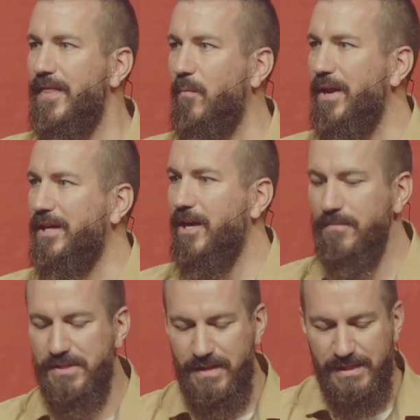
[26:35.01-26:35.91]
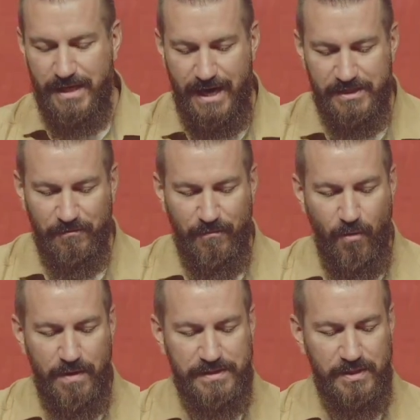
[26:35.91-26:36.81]
that when it comes to these kinds of
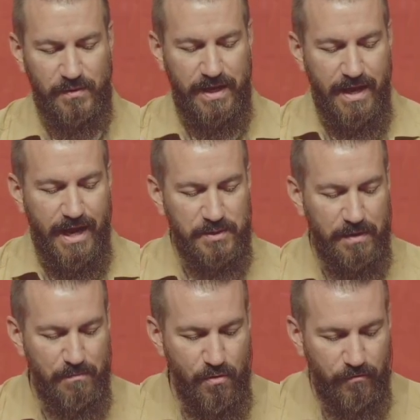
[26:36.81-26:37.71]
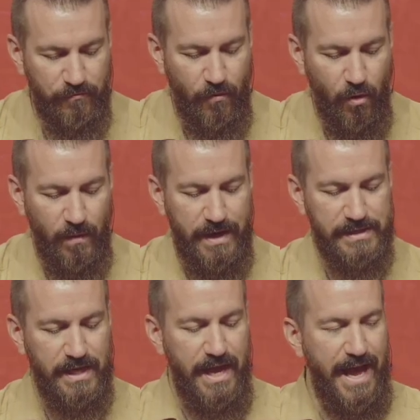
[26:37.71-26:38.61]
moments, as we, as we move forward
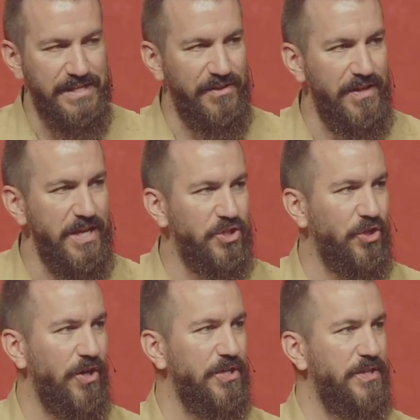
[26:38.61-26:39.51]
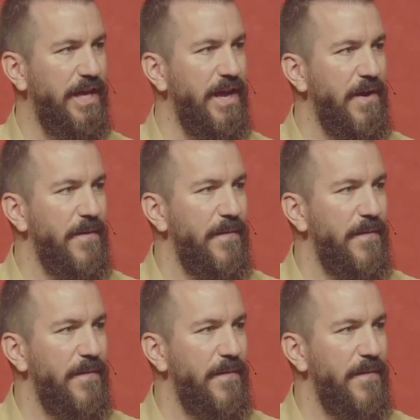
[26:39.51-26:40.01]
as, as the church, that